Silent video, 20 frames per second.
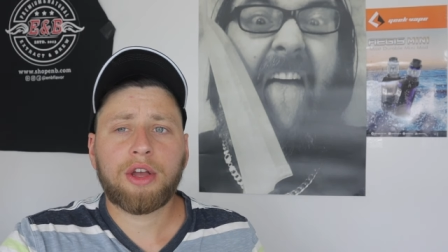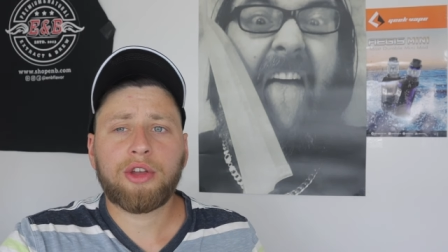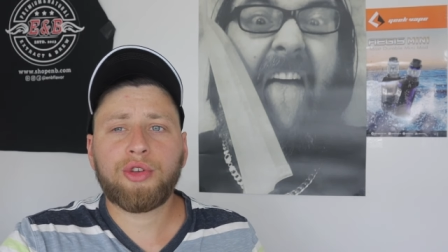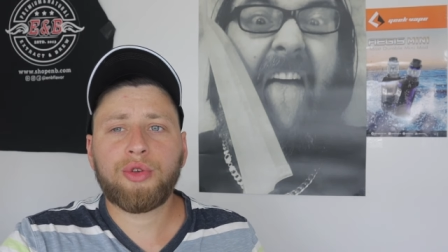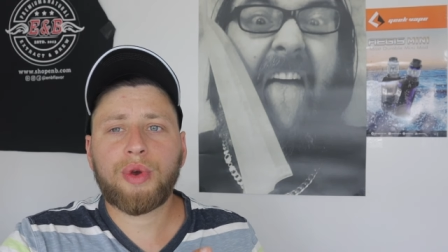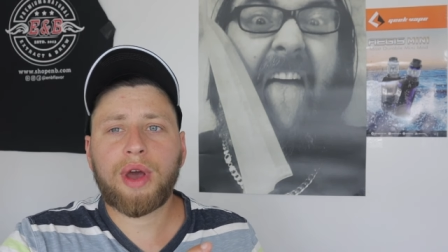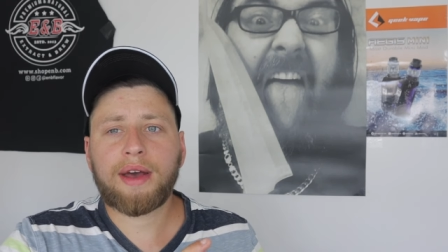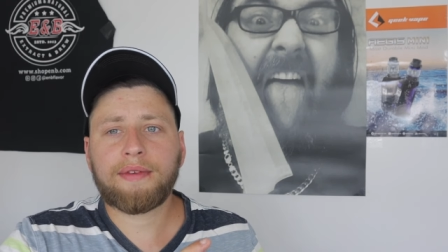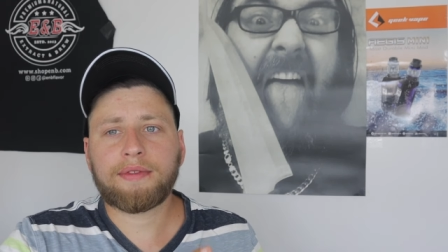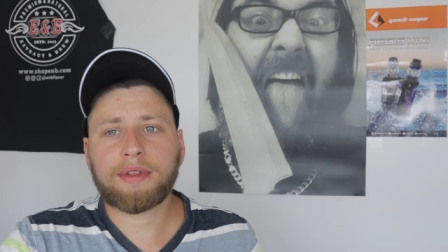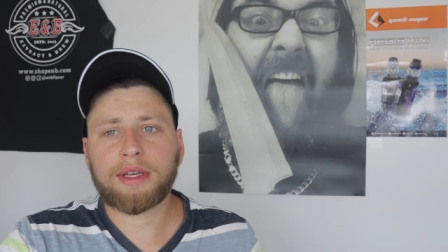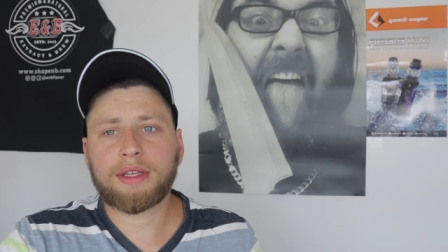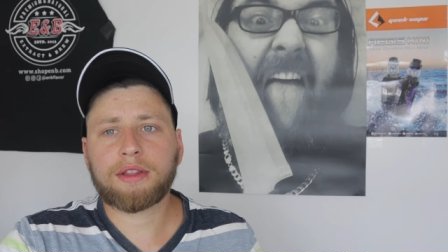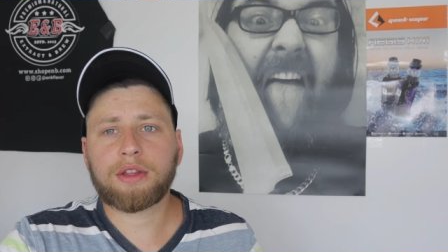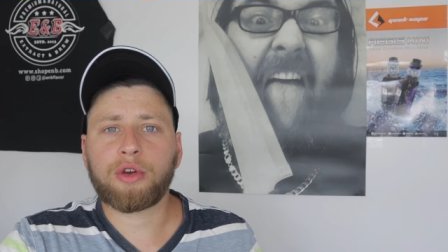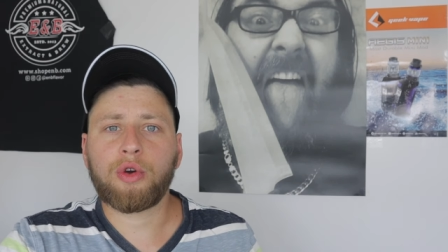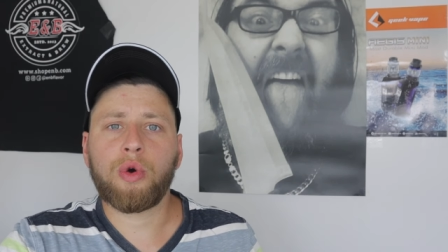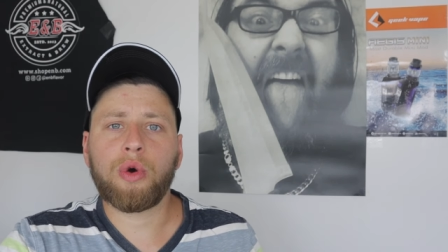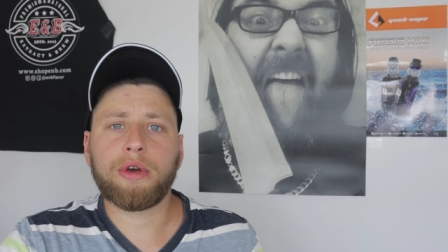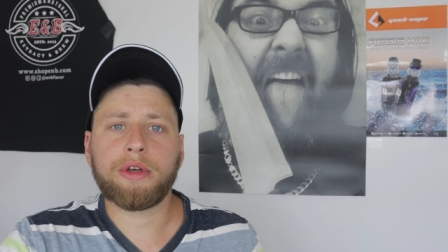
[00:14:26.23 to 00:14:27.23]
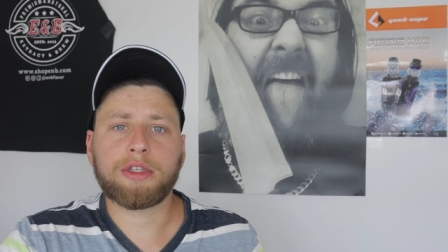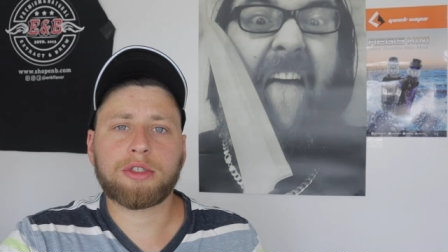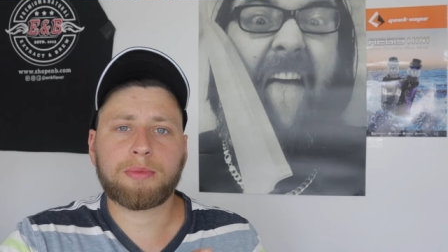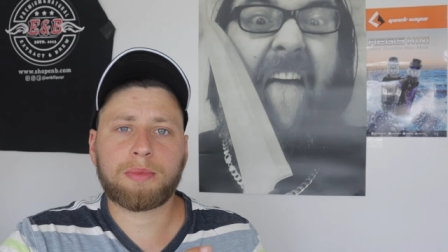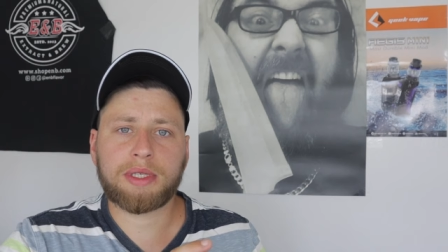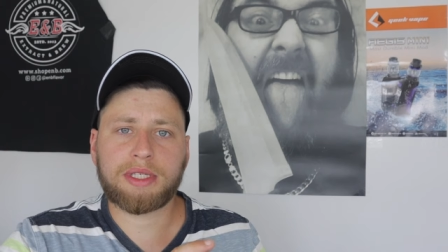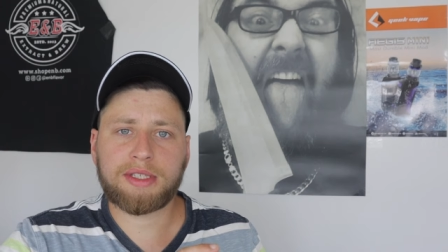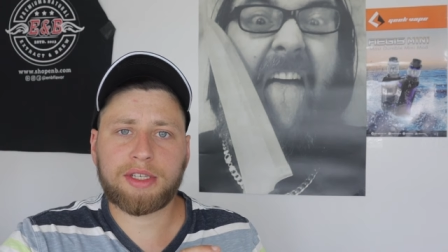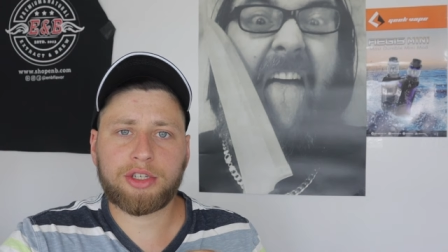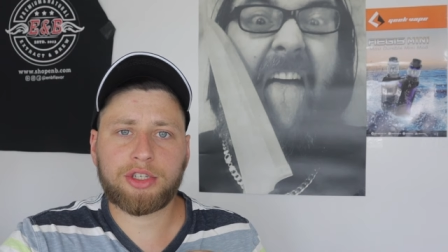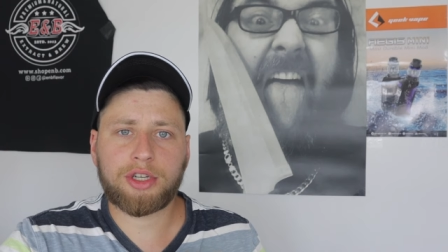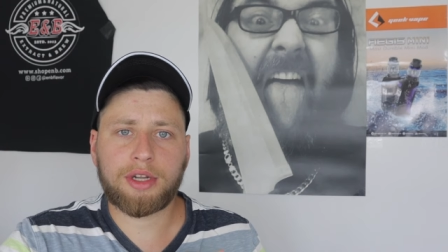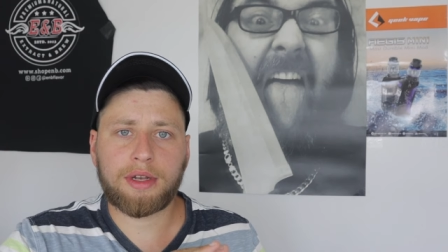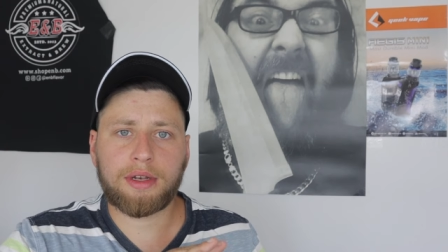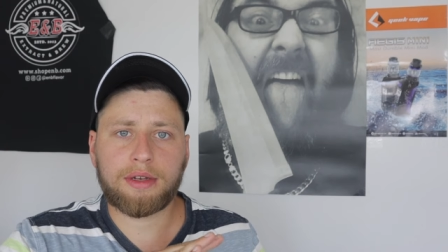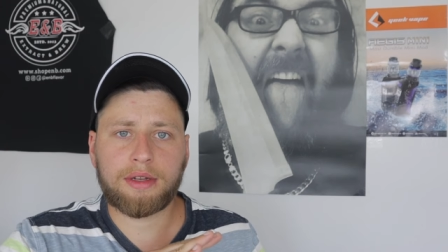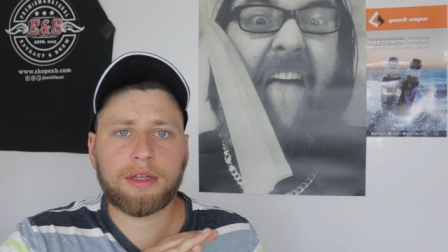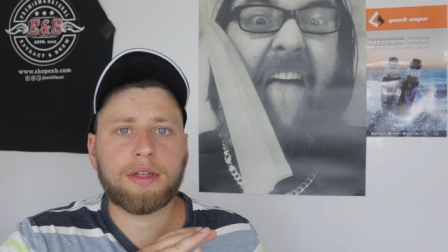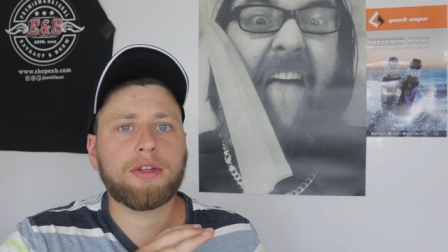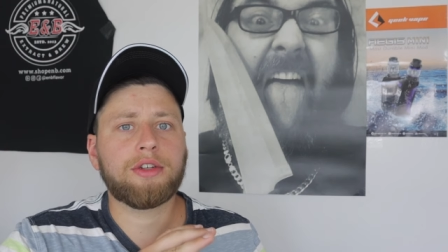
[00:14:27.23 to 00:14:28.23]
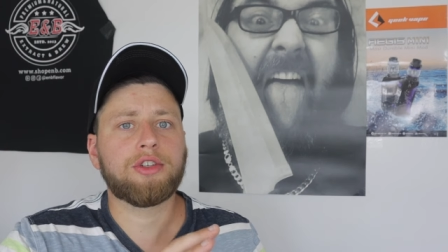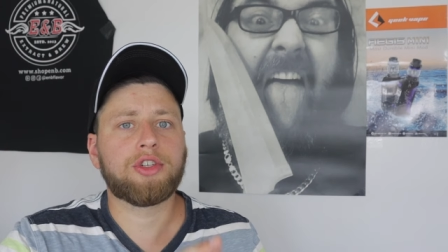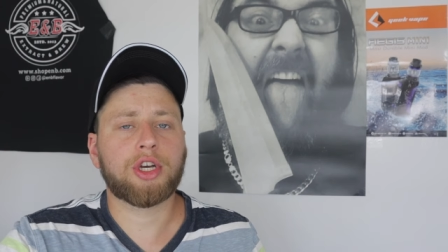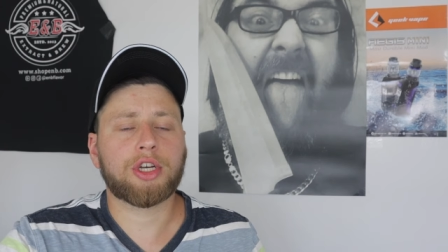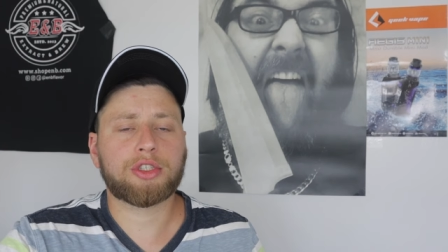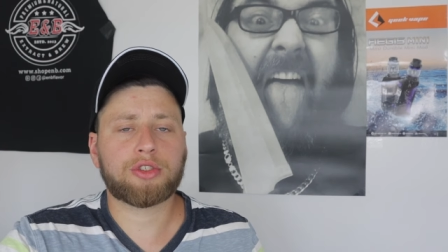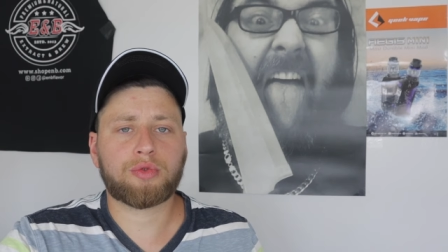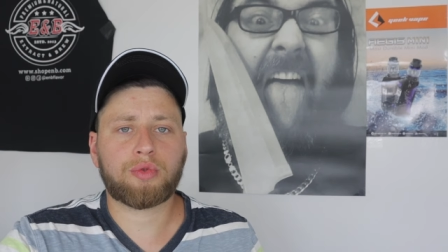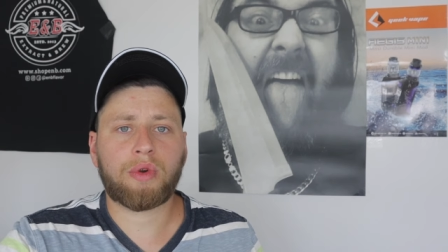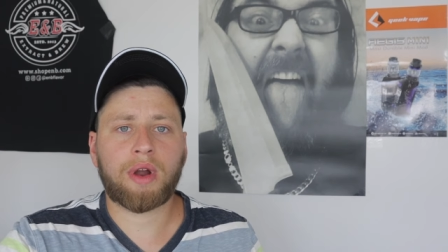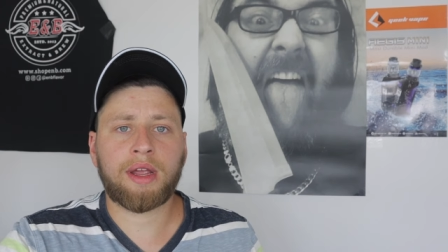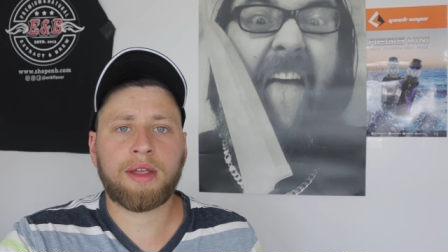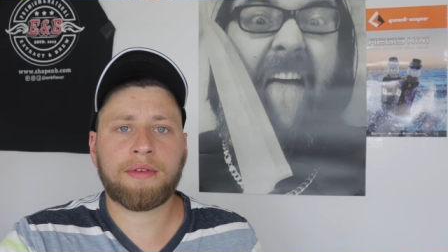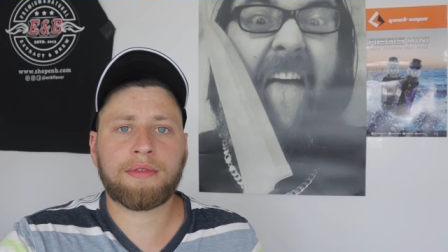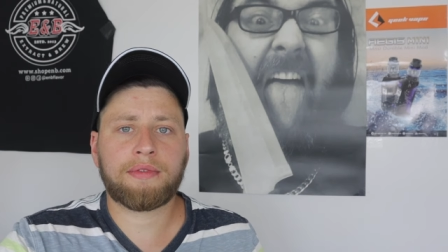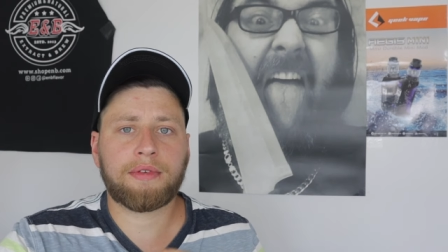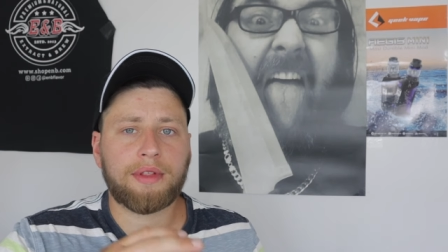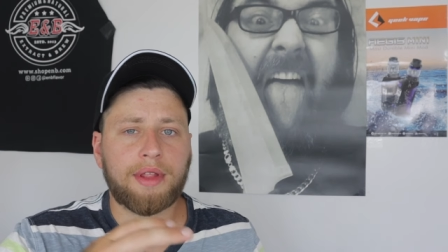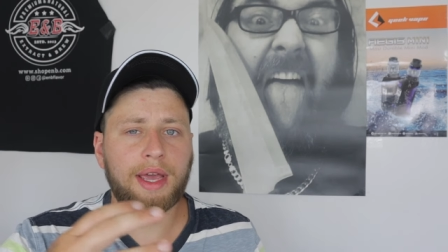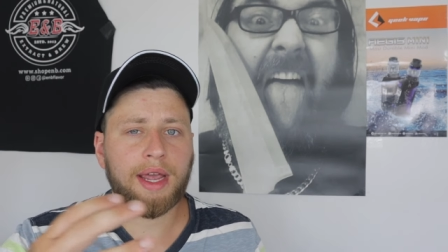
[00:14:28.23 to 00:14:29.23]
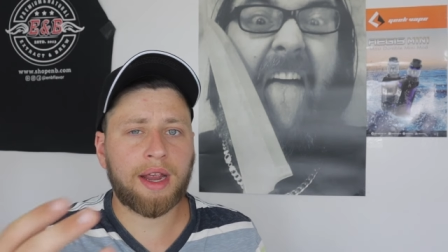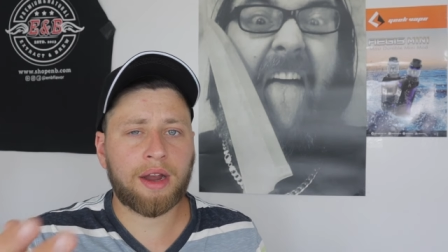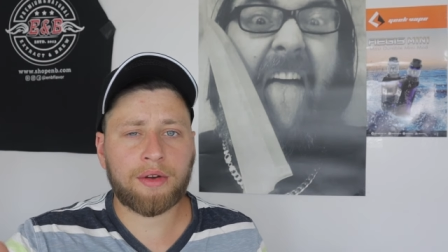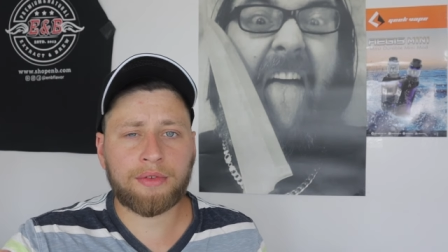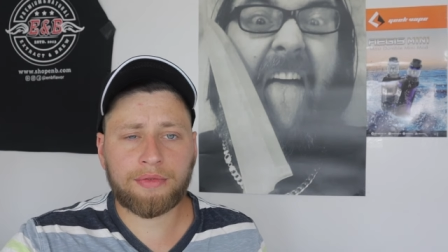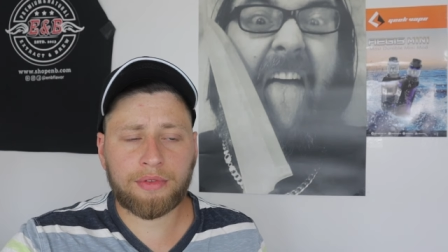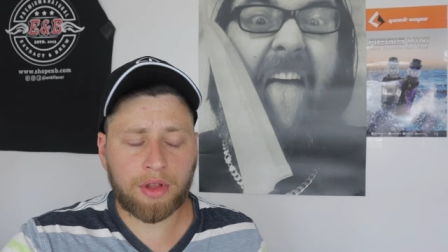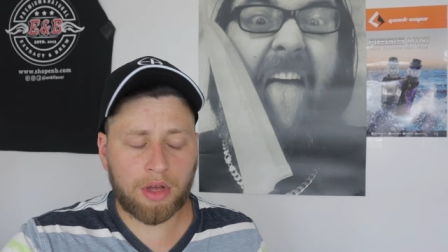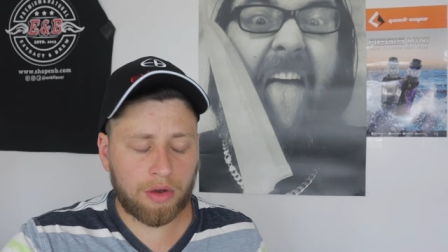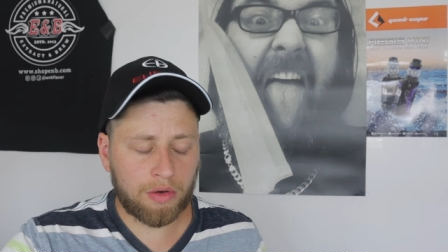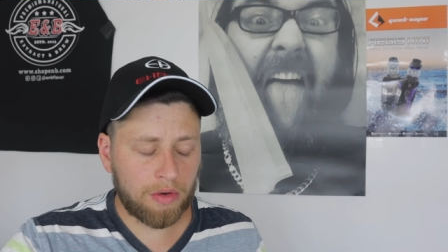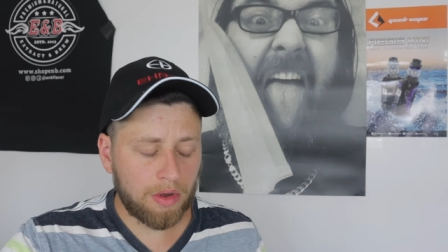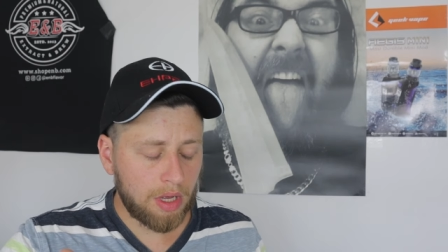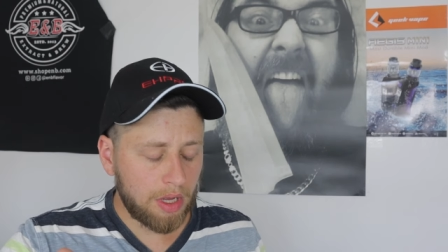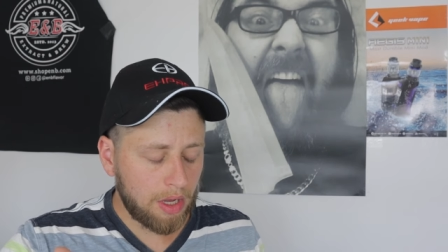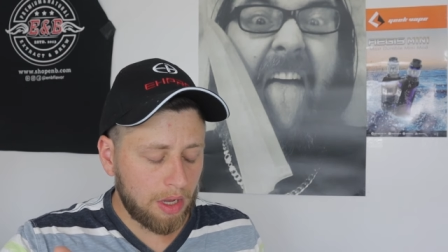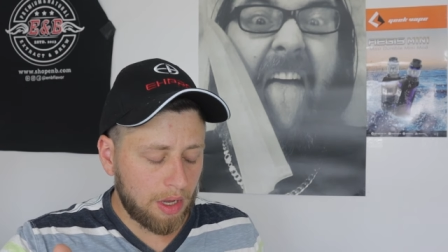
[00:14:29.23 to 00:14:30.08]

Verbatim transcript: you have to get the coils positioned just right for the airflow.